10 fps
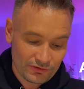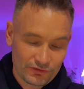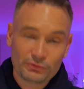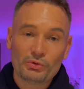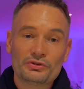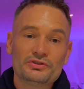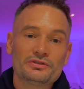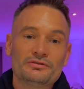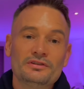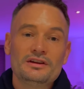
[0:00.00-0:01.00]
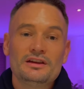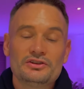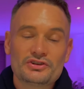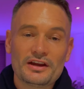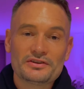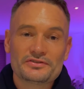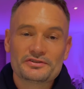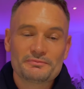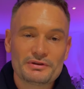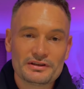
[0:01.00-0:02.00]
This one you can change the
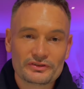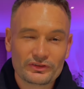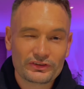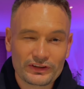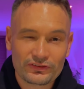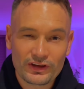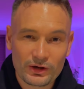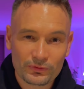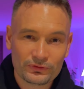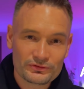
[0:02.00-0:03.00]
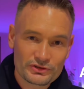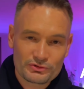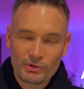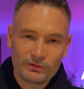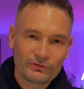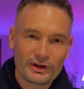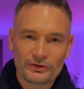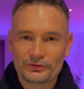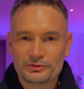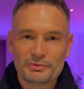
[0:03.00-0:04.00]
speed, so 6,000 to
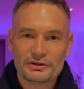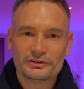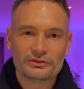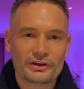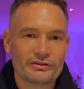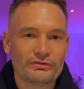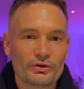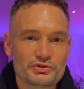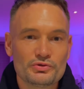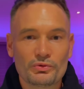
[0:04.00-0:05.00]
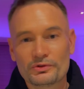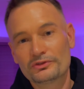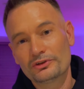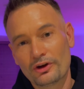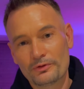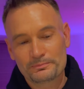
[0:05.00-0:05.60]
12,000 depending on how fast you want it to go.